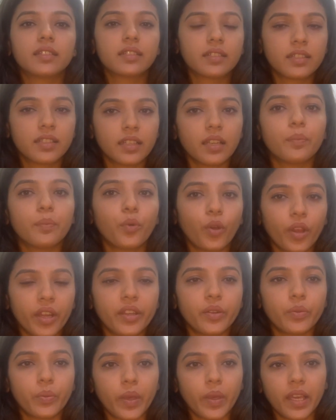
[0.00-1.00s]
till a
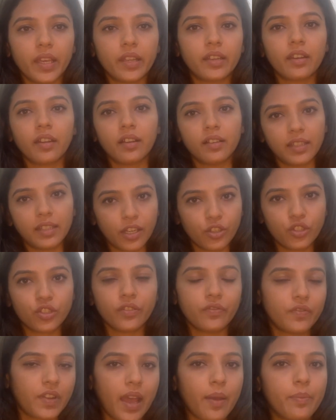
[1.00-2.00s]
point where that
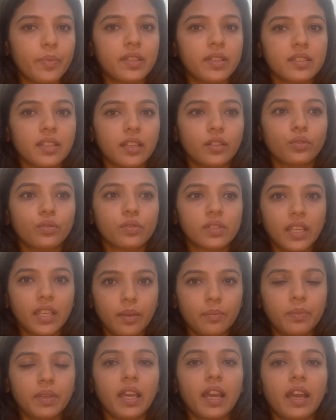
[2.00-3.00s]
shift happens and those
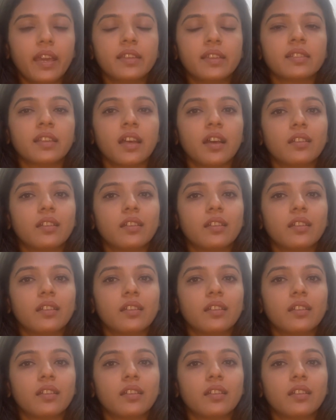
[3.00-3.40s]
KPIs